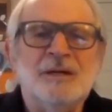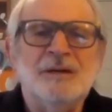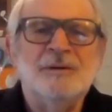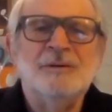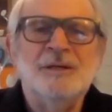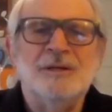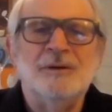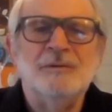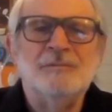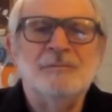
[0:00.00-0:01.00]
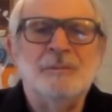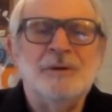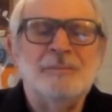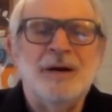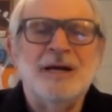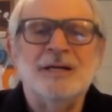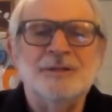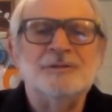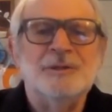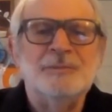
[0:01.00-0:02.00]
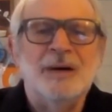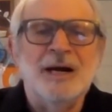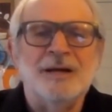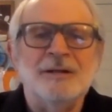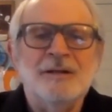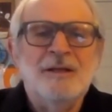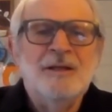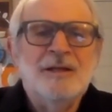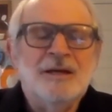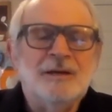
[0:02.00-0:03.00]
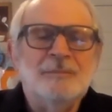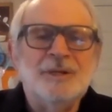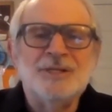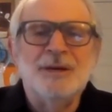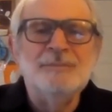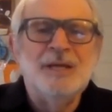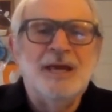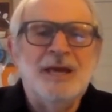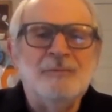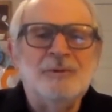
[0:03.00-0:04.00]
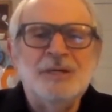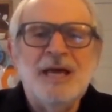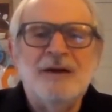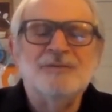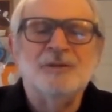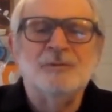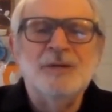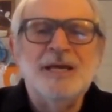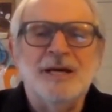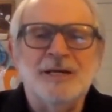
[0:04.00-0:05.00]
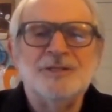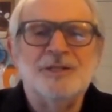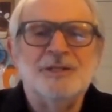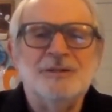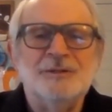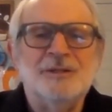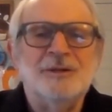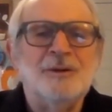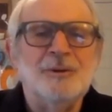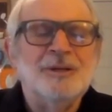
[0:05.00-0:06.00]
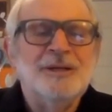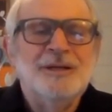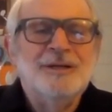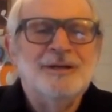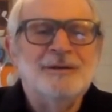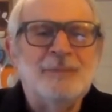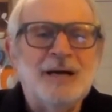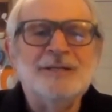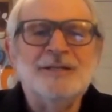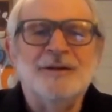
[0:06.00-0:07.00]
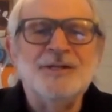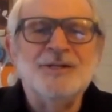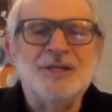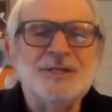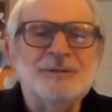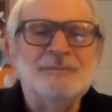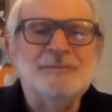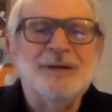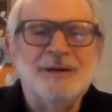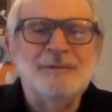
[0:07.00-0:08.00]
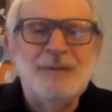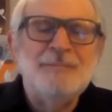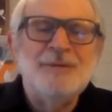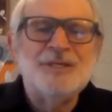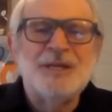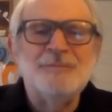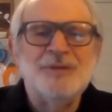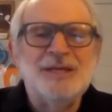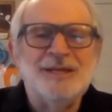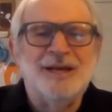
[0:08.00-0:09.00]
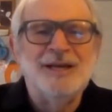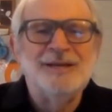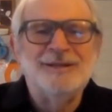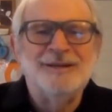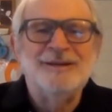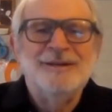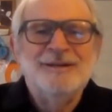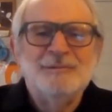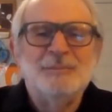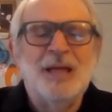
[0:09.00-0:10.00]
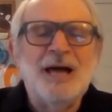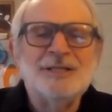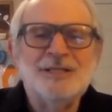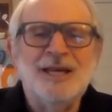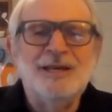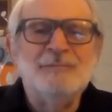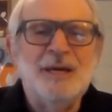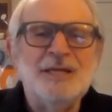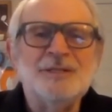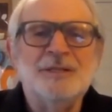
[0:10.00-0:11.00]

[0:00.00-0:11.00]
you know, by a country mile. But someday when we have to reconstitute the whole monetary system, maybe something like blockchain-based